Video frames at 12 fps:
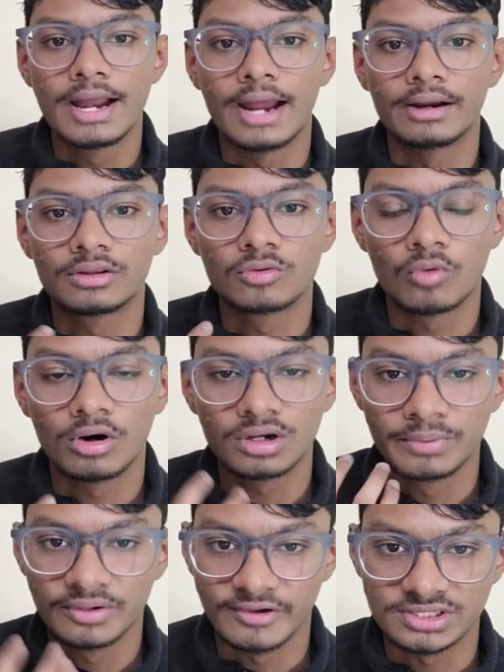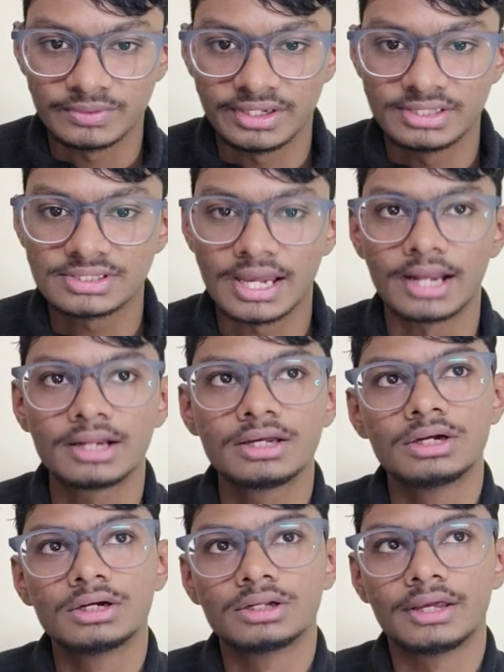and you want a bit of experience and
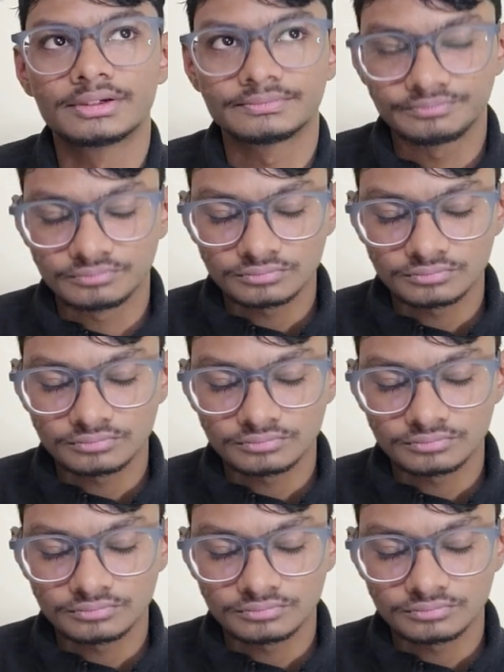like